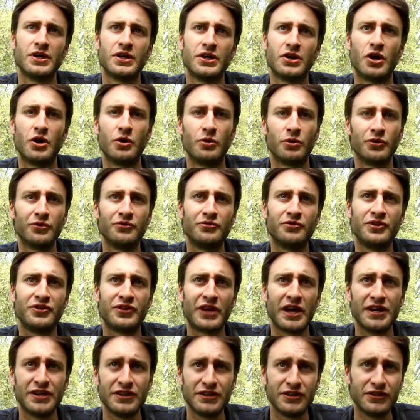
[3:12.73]
around these
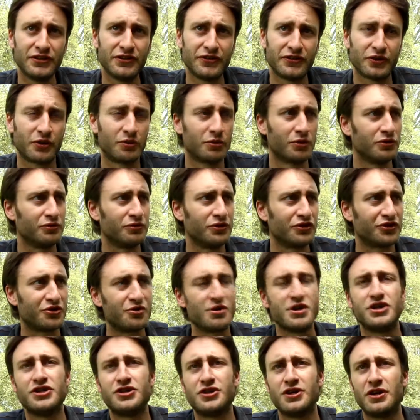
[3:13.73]
ideas, around these
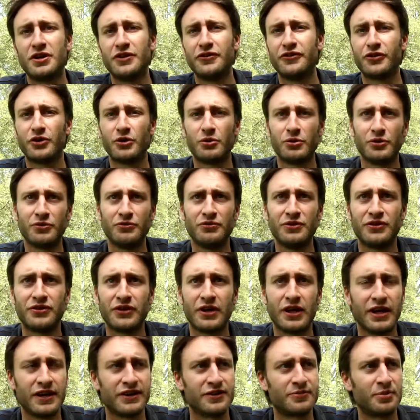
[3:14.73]
questions, around this
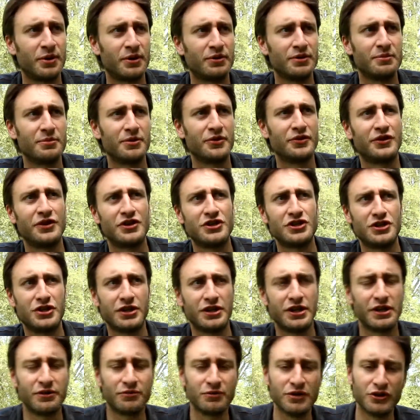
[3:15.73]

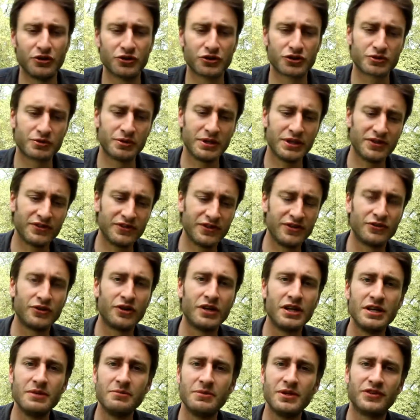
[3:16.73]
experimentation, and we don't really see the
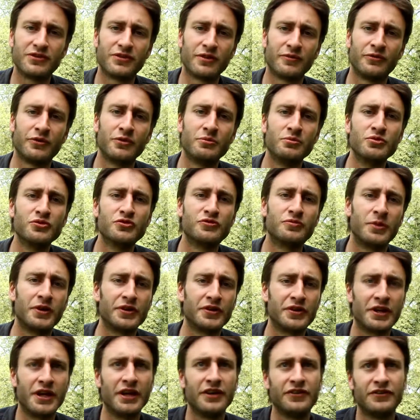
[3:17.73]
limits of the
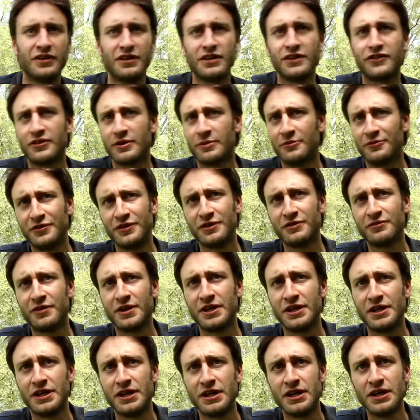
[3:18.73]
movement. And I think it's something
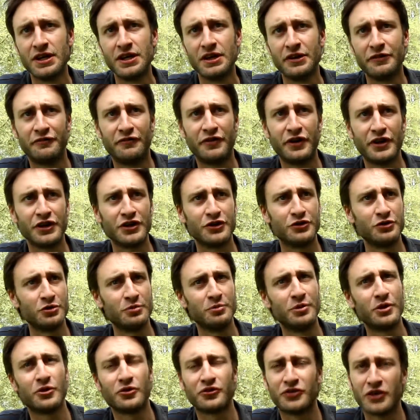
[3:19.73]
very good,
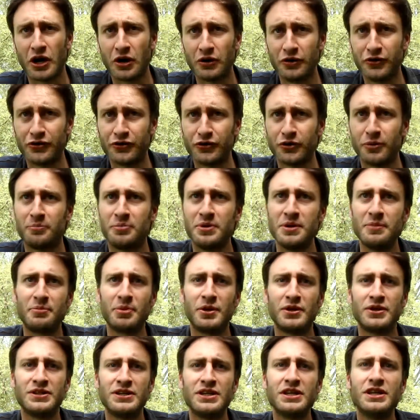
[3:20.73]
because there are also
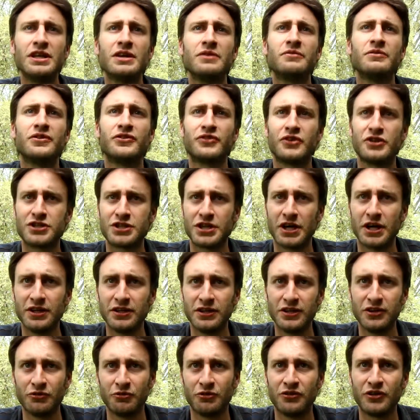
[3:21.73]
people dealing with such
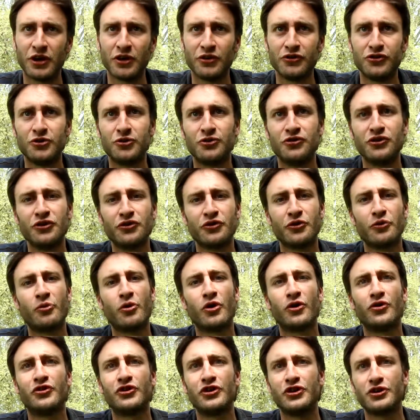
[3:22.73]
ideas without using the
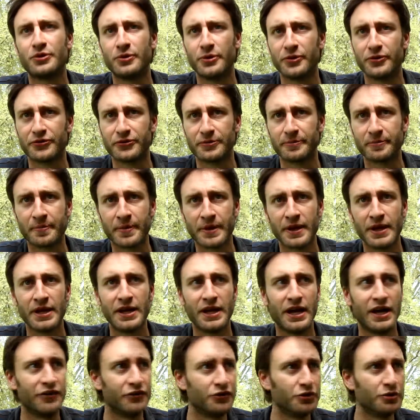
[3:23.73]
word degrowth,
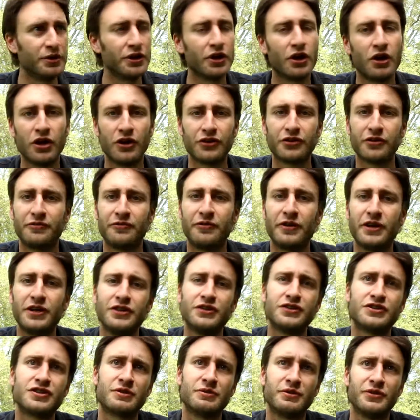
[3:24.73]
and doing a lot of very
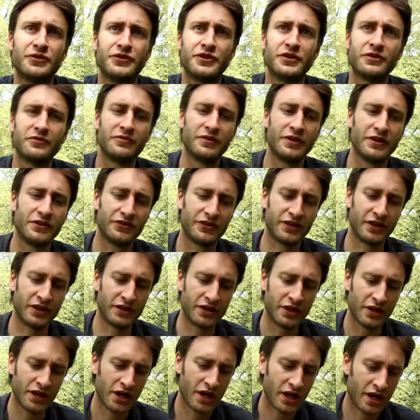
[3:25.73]
interesting things.
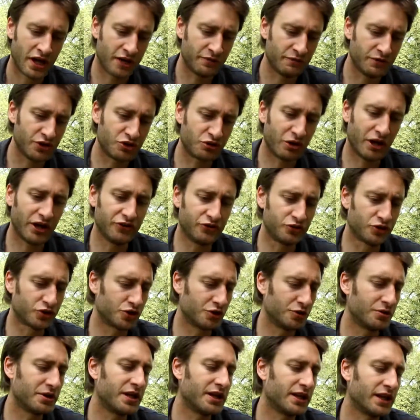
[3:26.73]
And we try to
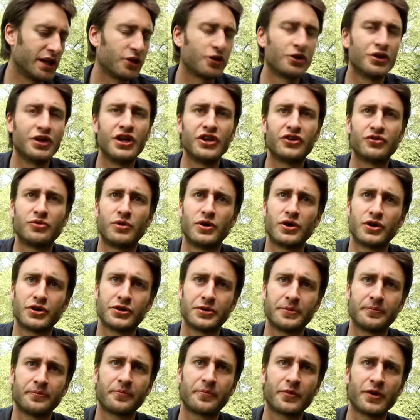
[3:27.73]
create like a network
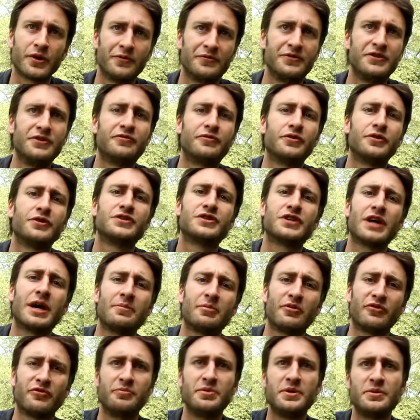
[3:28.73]
of different type
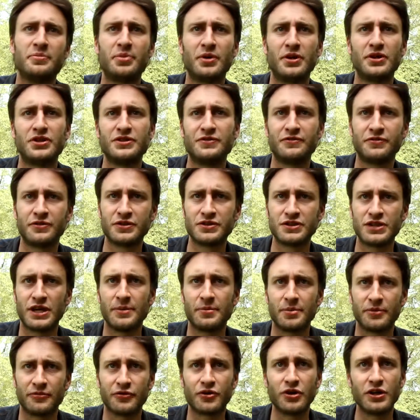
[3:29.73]
of people, different
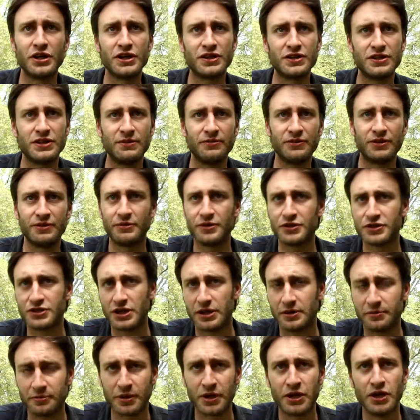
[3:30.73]
type of collectives, different
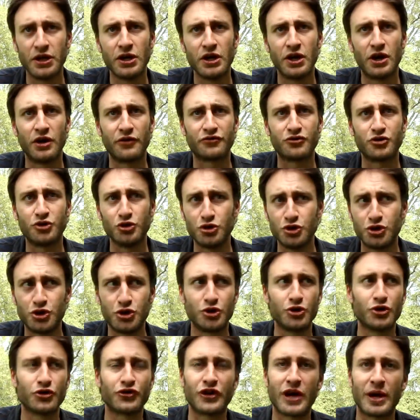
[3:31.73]
type of
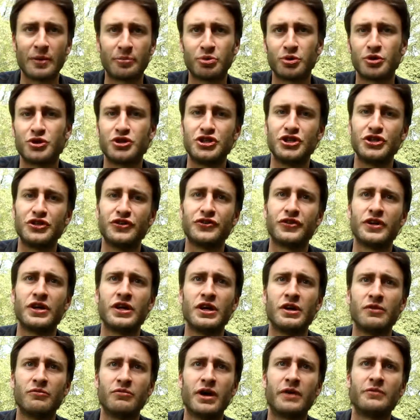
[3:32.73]
cultures, approaches,
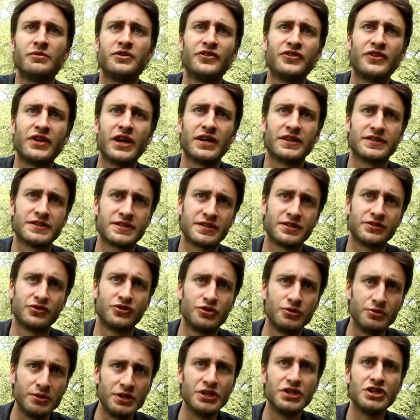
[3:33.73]
where we start
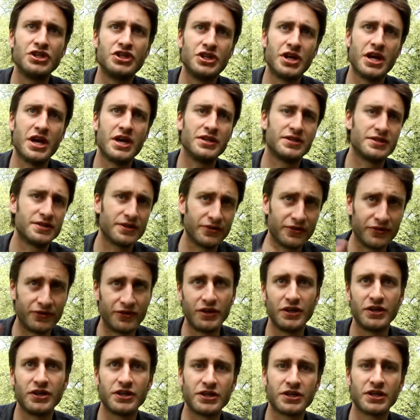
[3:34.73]
to initiate,
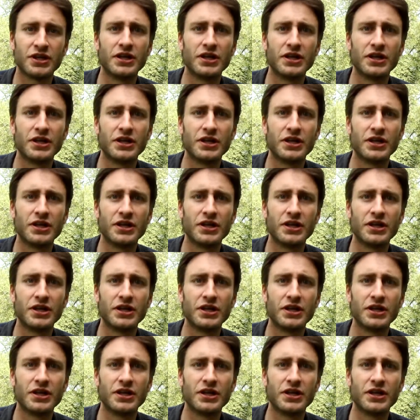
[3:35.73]
think,